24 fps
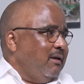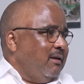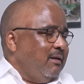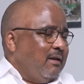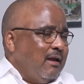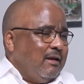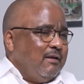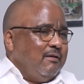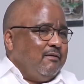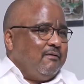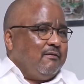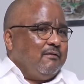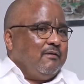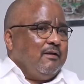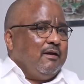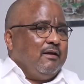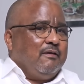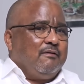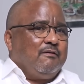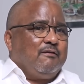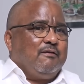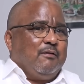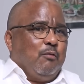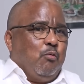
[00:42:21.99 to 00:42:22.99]
That is,
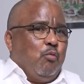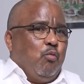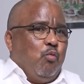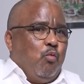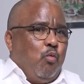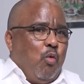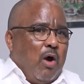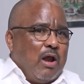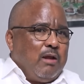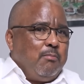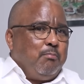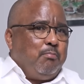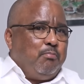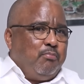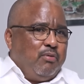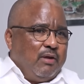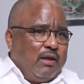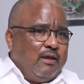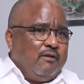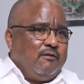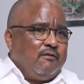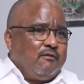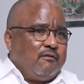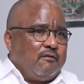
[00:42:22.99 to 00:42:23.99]
it's the one
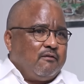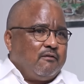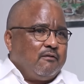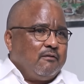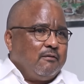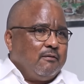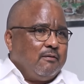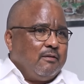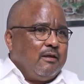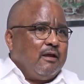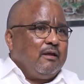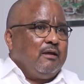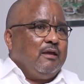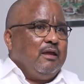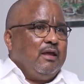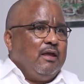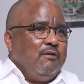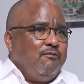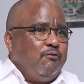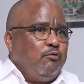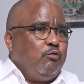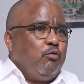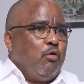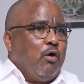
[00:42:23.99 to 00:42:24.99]
place that
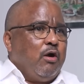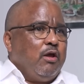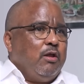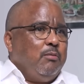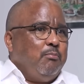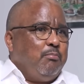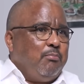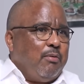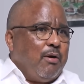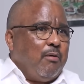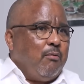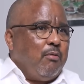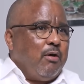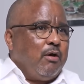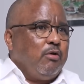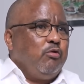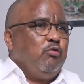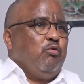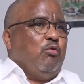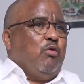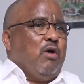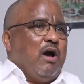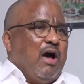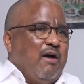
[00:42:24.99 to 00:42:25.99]
if you are in power,
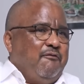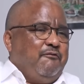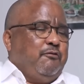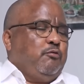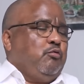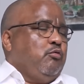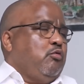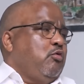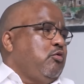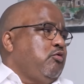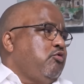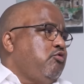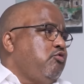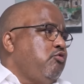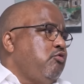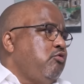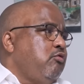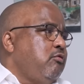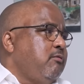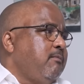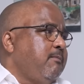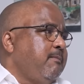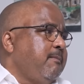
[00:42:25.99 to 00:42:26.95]
you have to control.